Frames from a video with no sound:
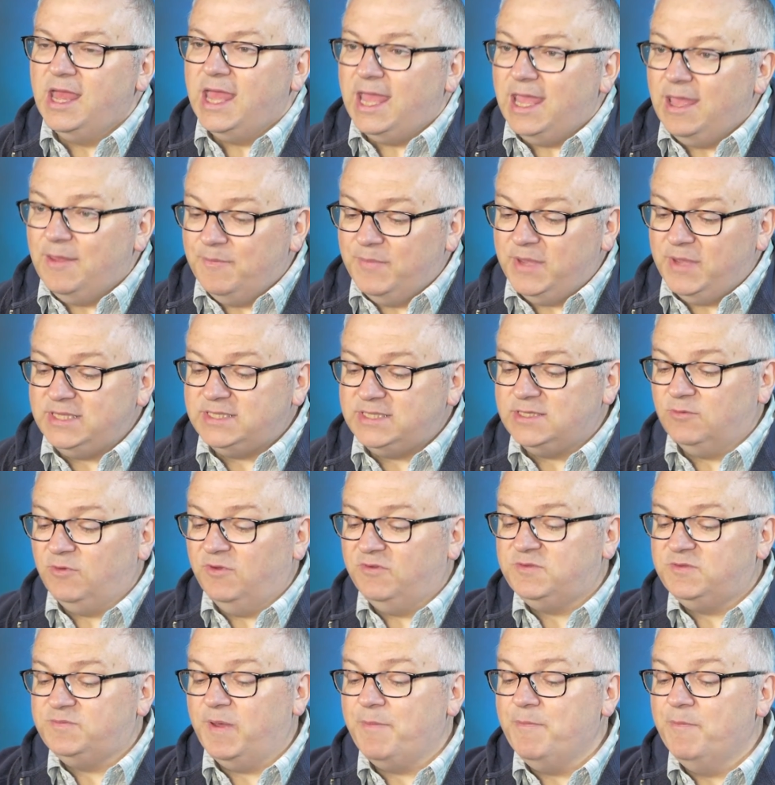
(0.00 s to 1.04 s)
it means that we've
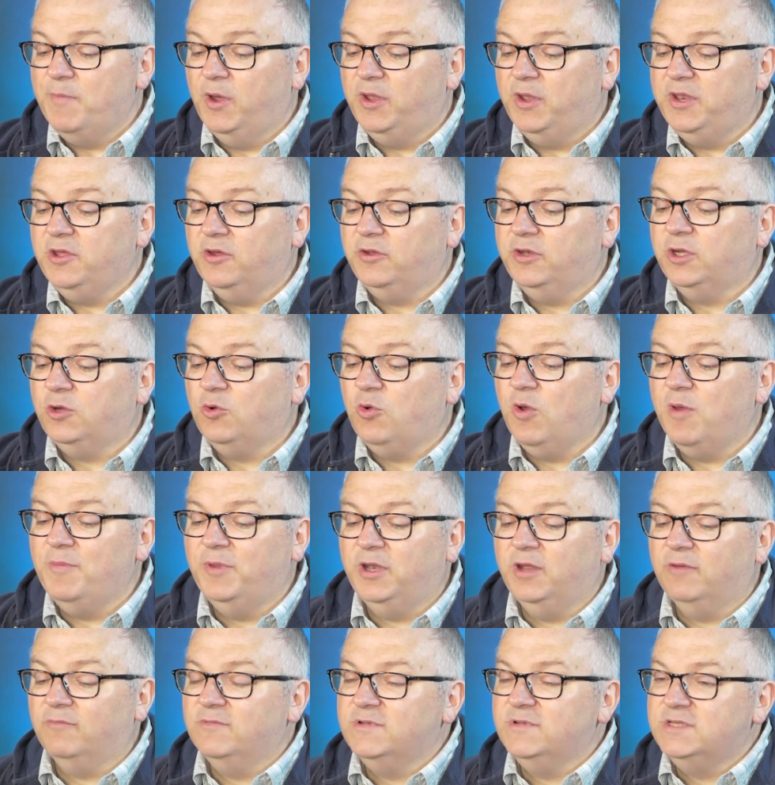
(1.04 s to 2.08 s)
spent money on equipment
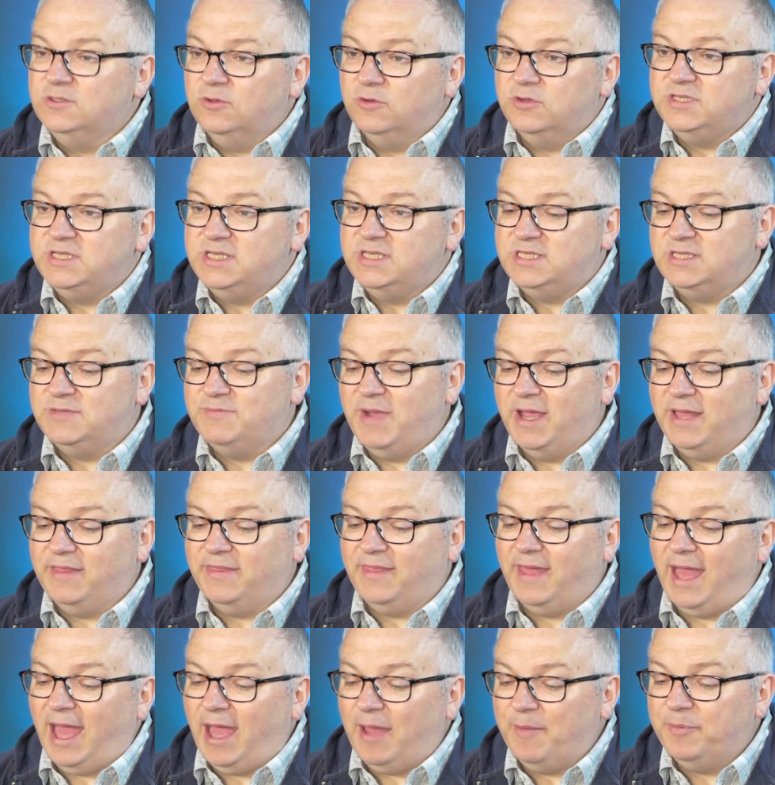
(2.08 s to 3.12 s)
and resources to make
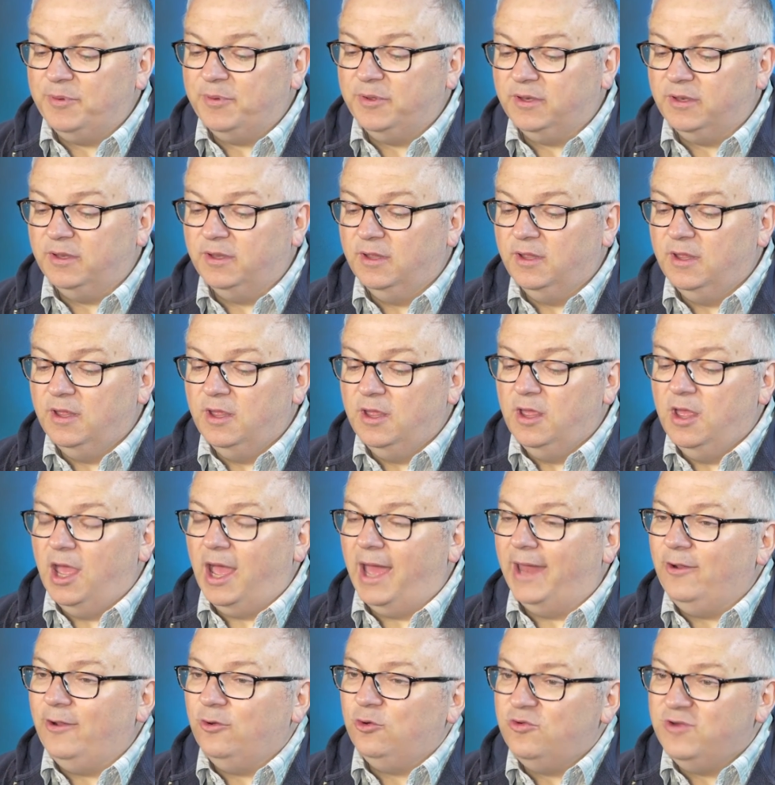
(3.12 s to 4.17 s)
that happen
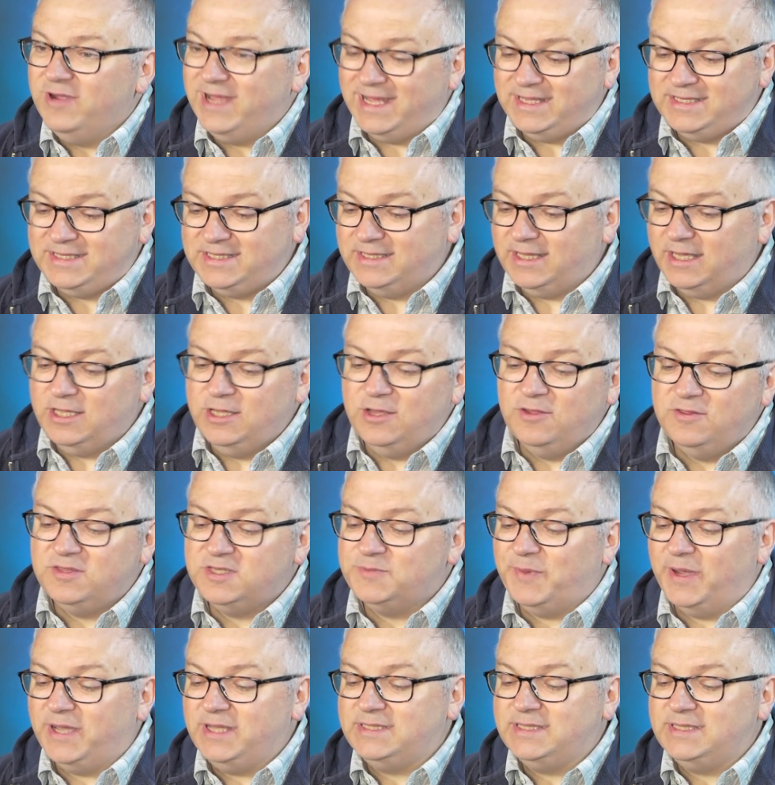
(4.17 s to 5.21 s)
and on creating that youth
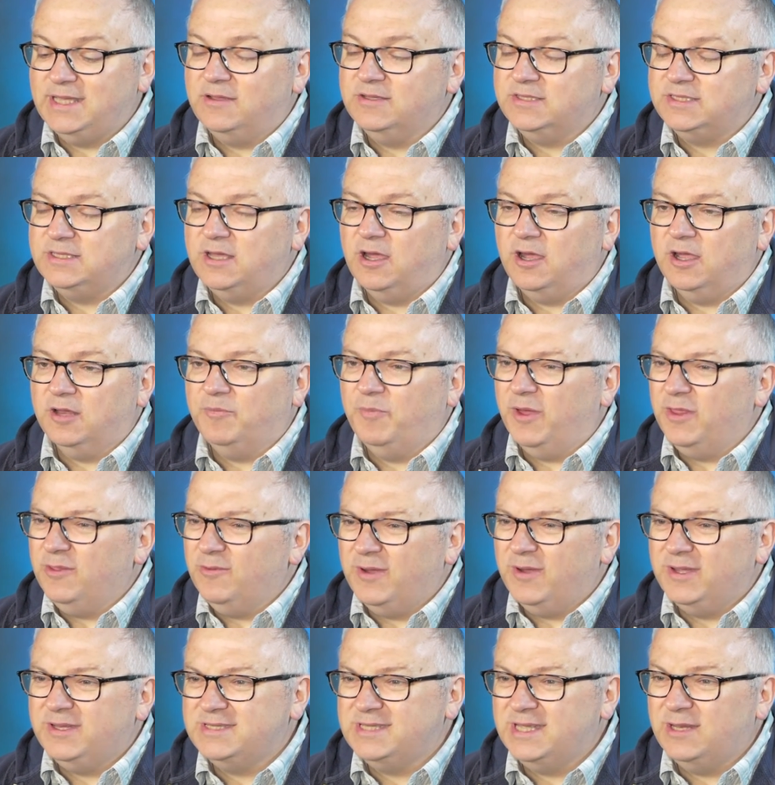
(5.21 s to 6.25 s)
space outside. By the way,
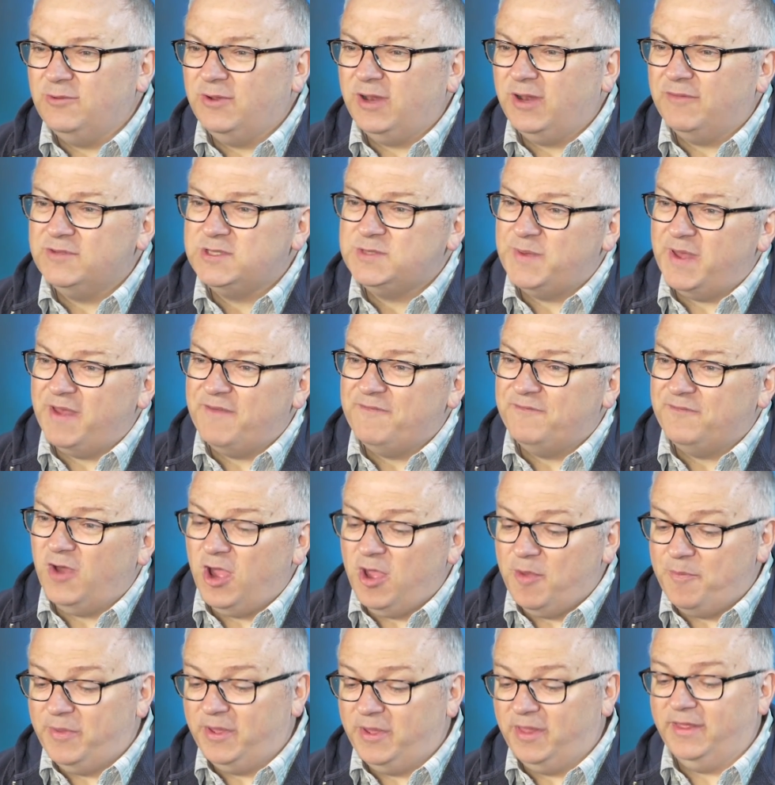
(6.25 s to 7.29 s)
does anyone have a spare fire
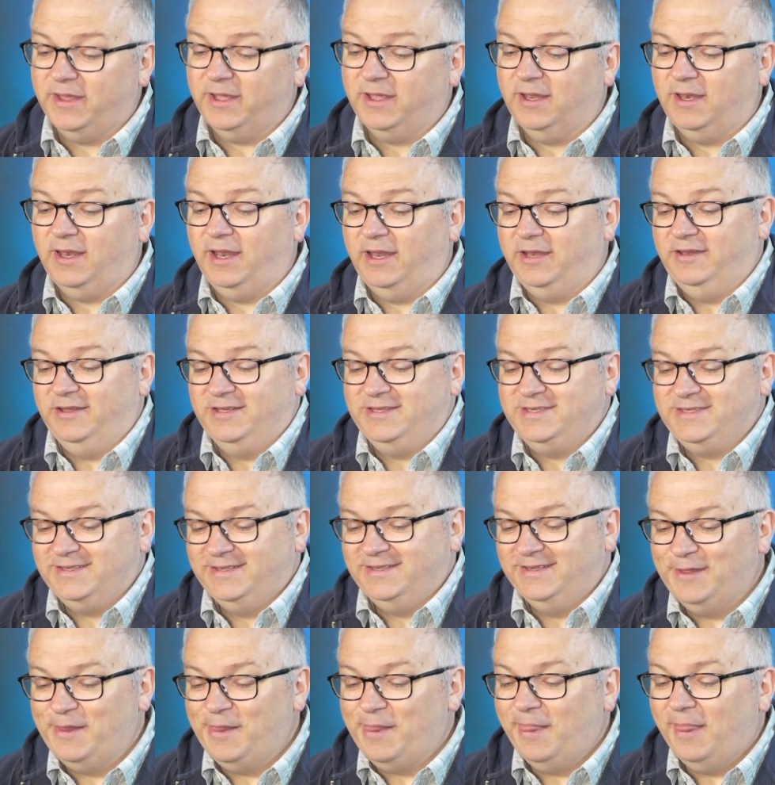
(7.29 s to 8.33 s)
pit they can lend us?
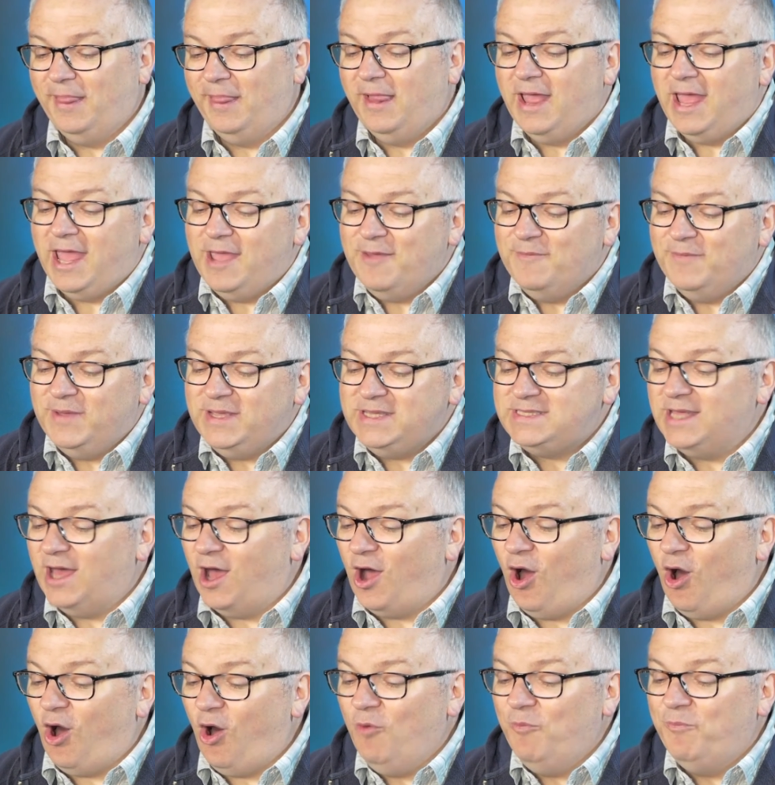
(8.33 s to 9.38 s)
It means that a
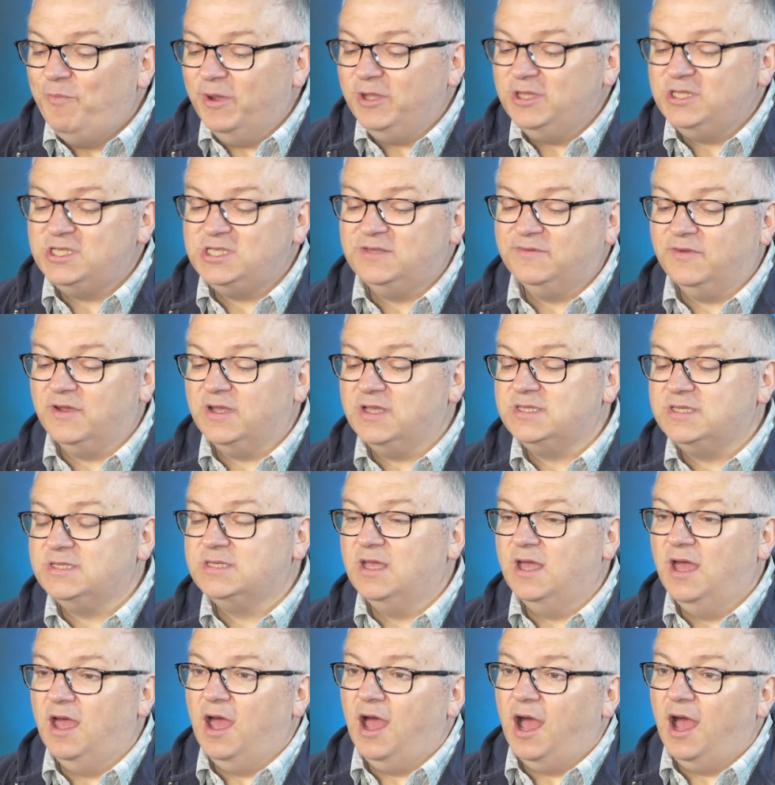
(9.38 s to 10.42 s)
whole bunch of us
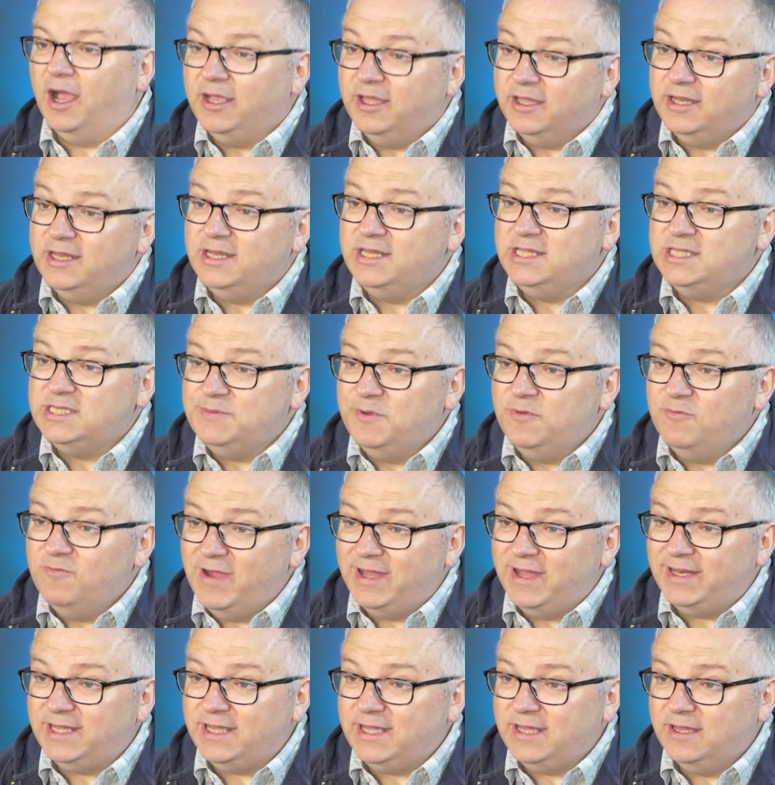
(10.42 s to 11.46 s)
are going to need to be
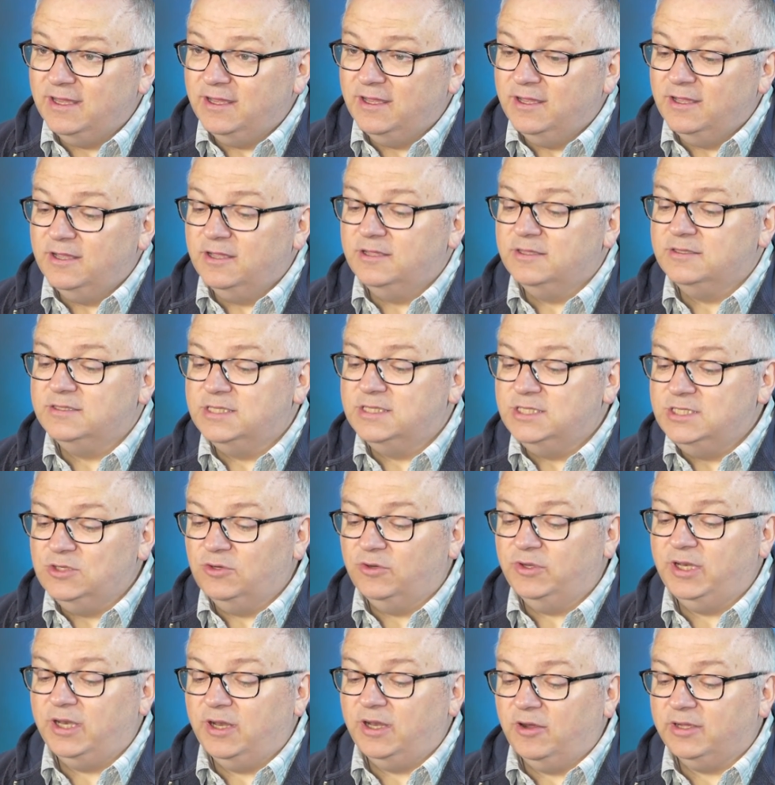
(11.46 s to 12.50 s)
ready to
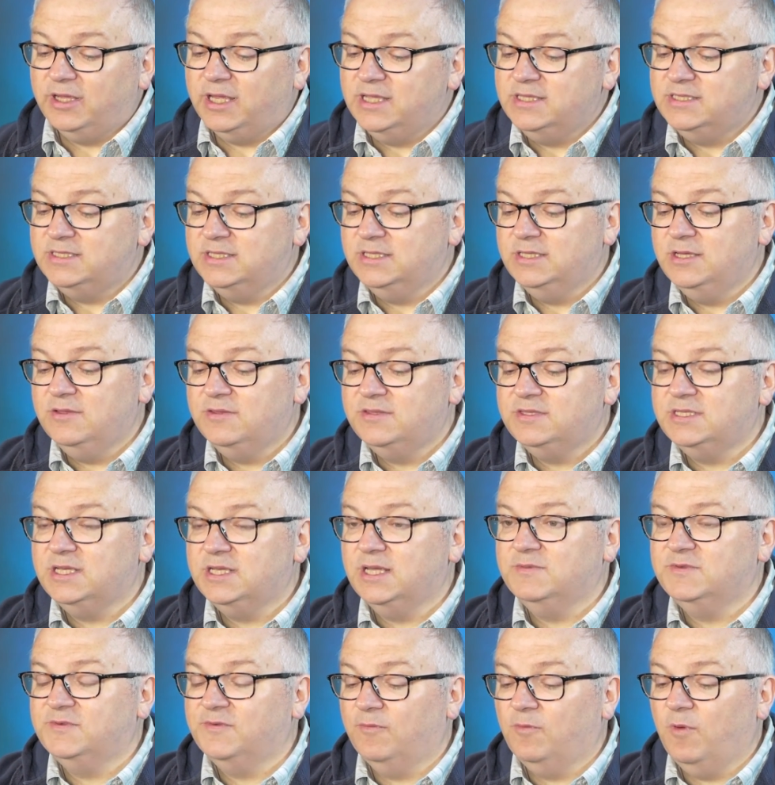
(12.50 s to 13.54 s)
join in our kids and youth
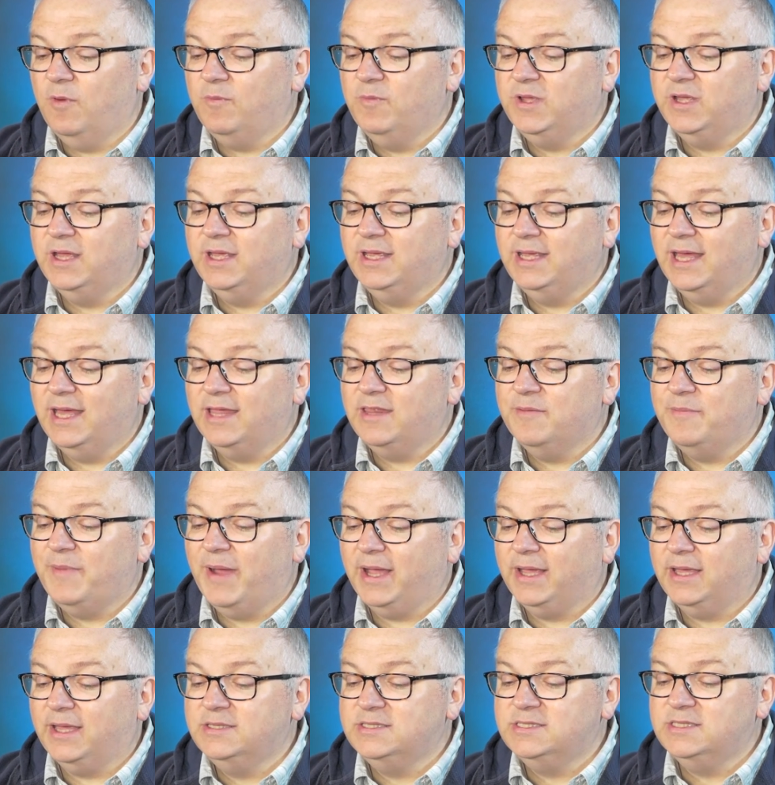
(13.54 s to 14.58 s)
teams for when we can gather
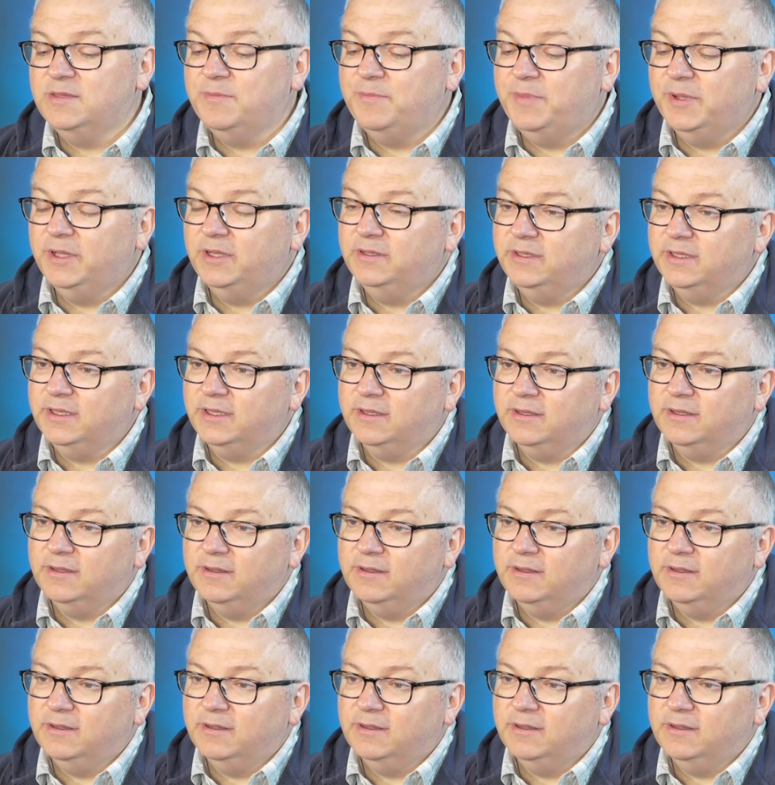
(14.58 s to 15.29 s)
back into the building.